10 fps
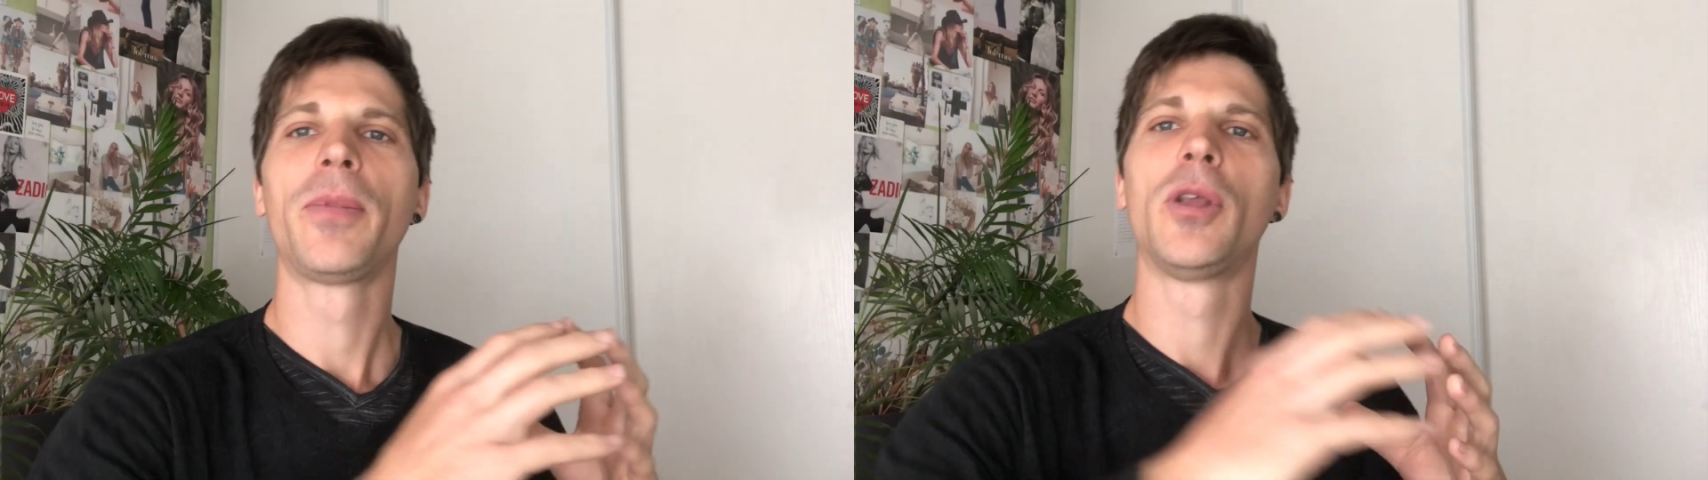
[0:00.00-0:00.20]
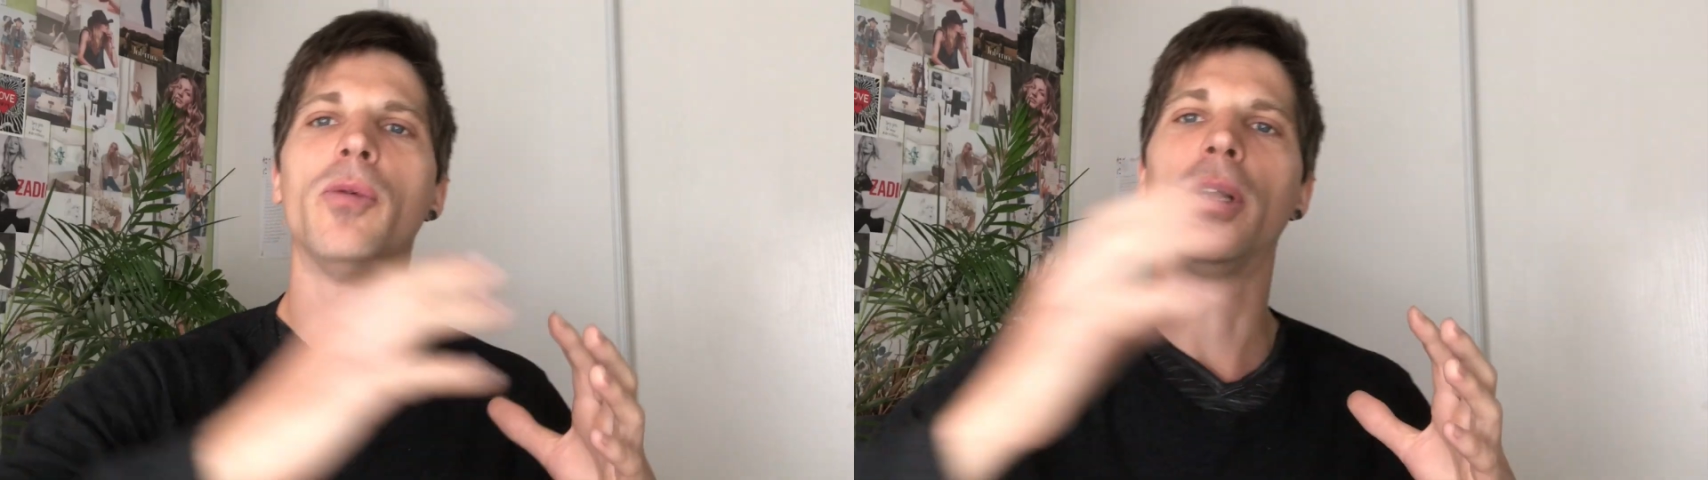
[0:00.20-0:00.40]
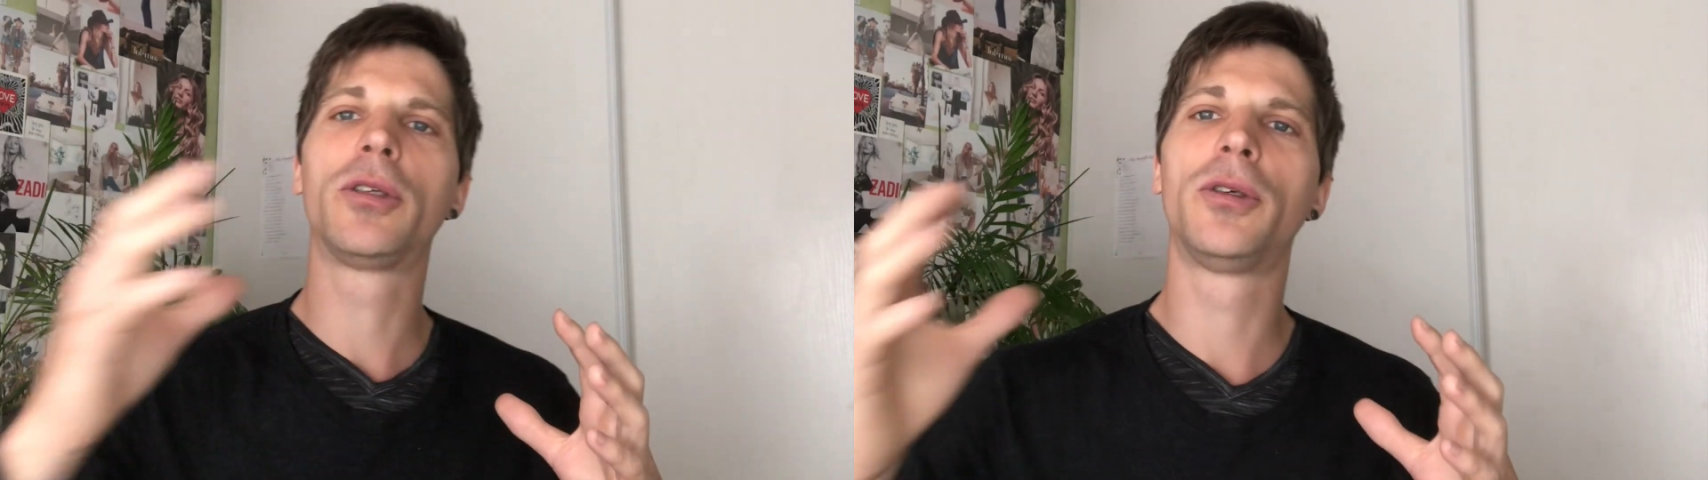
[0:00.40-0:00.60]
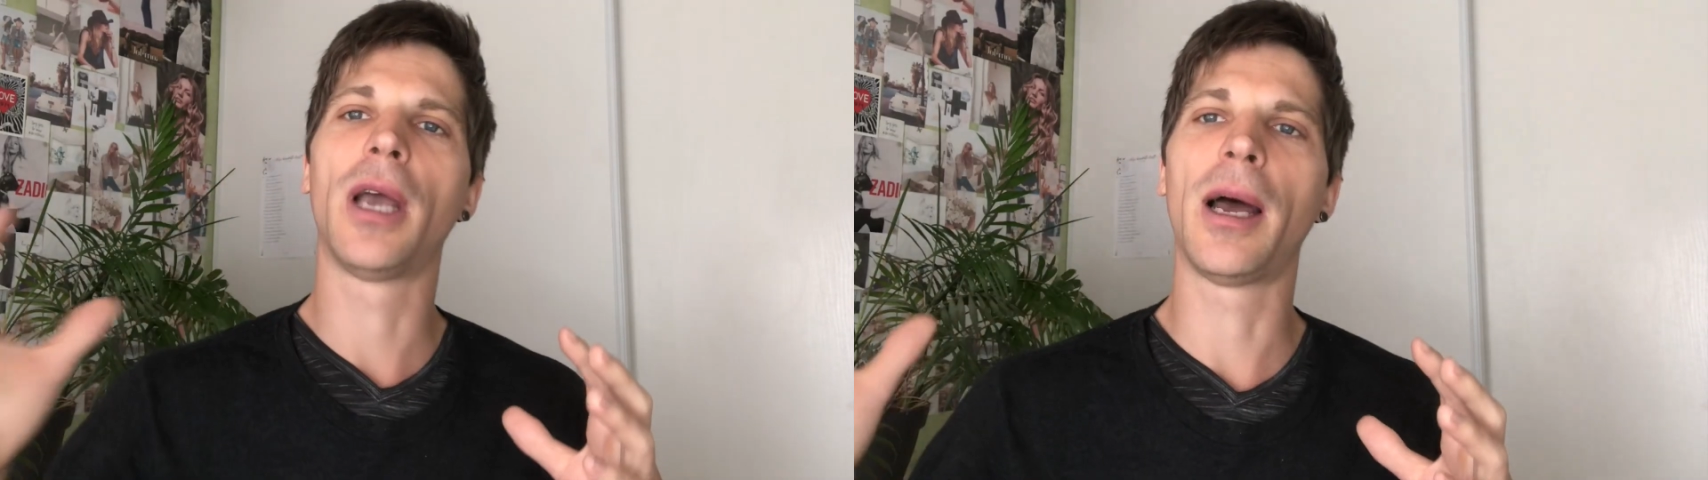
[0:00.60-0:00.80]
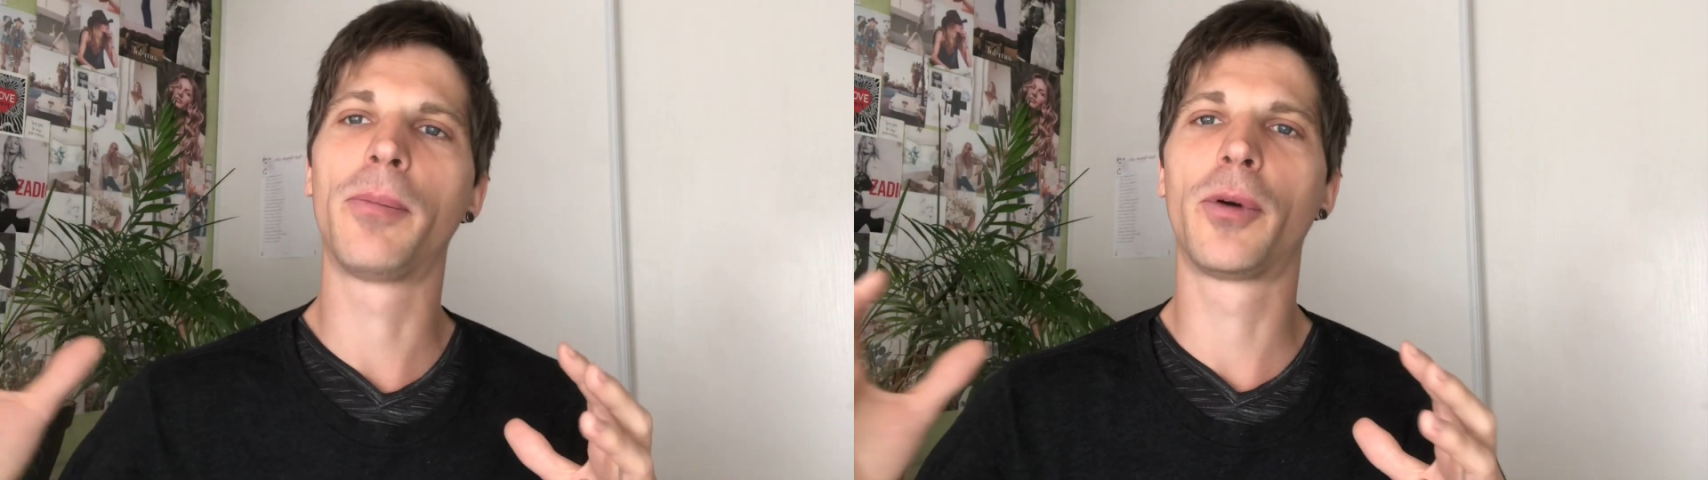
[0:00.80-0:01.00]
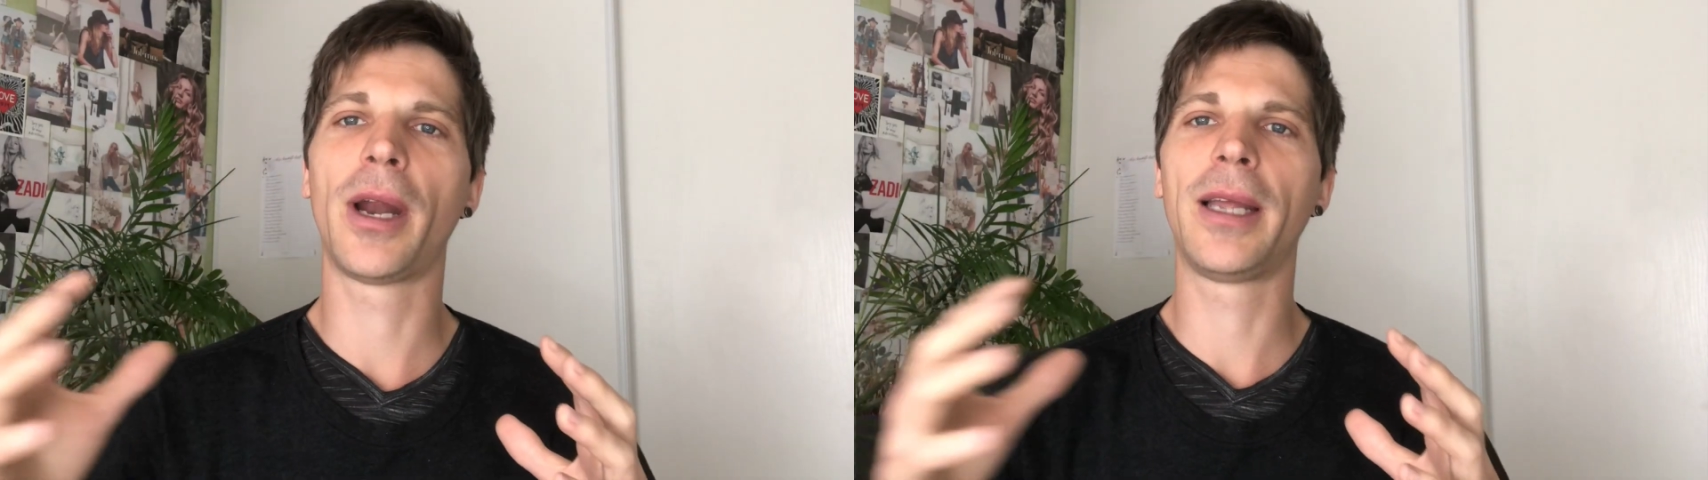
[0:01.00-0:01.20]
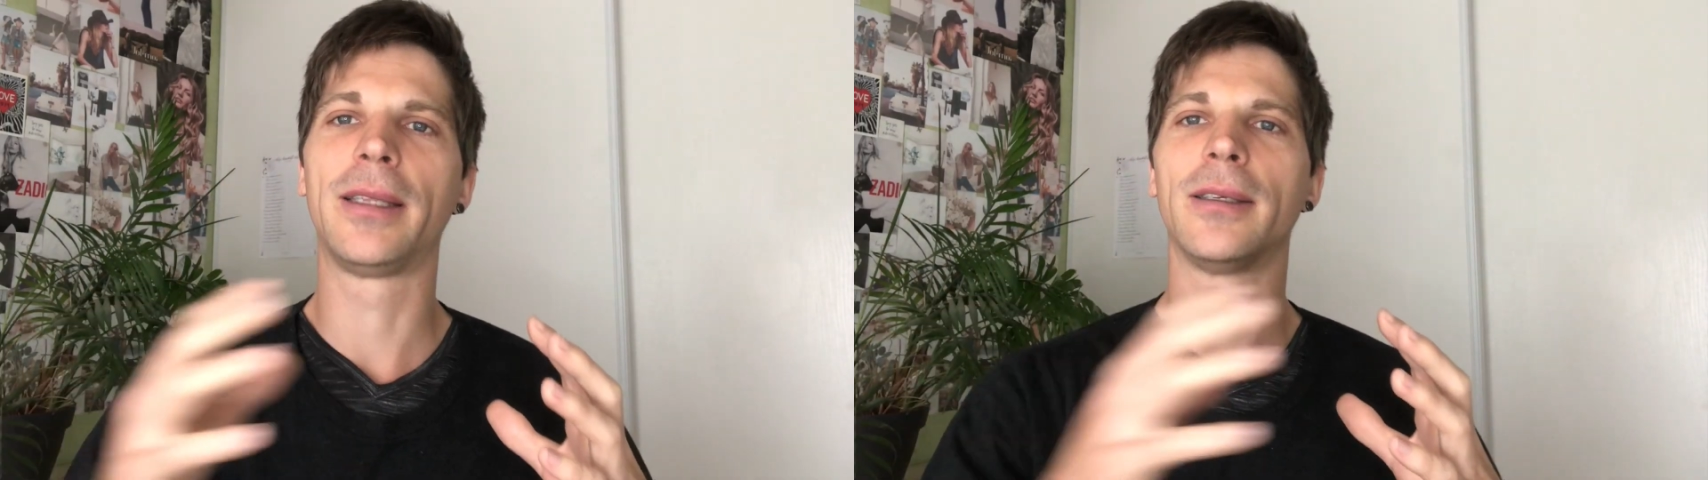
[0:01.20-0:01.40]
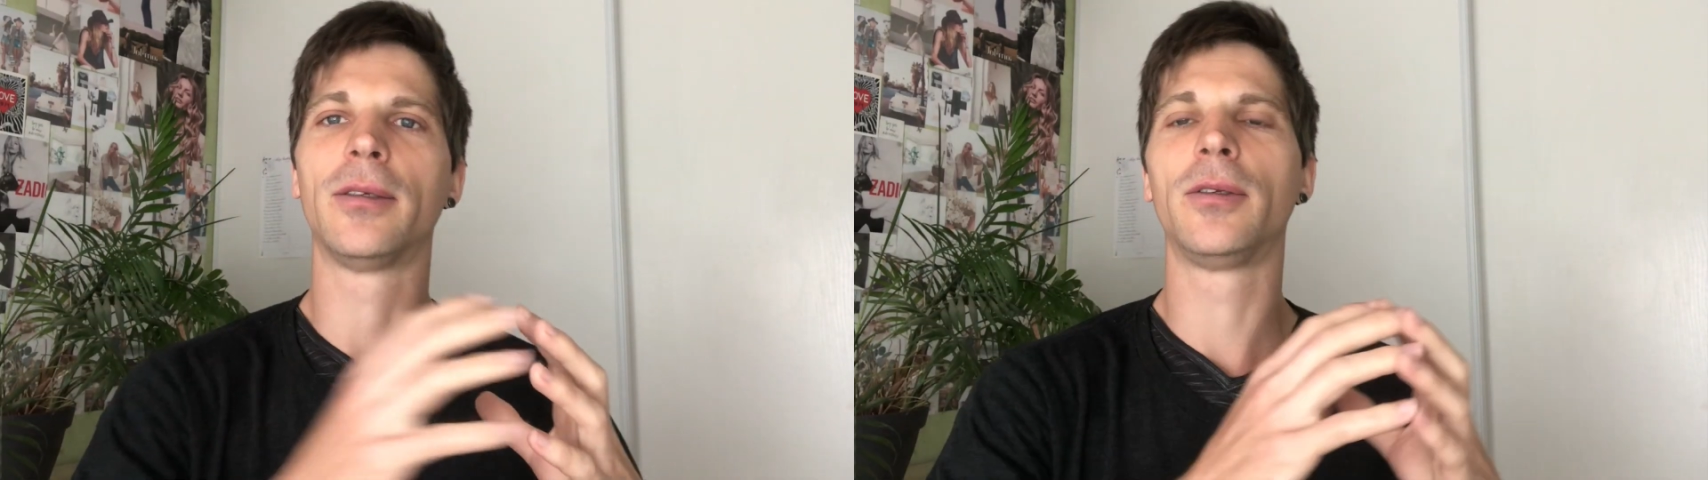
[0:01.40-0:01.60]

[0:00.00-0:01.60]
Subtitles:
you want to upgrade,